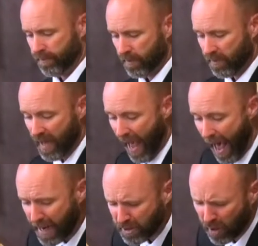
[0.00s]
The
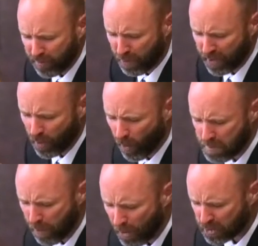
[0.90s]
act of putting
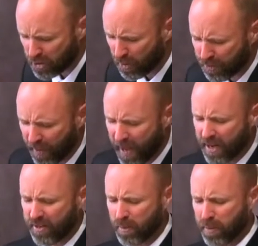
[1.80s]
one person or
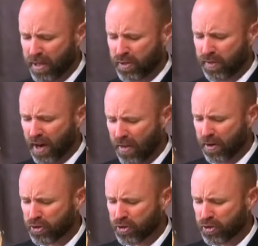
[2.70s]
thing in the place of another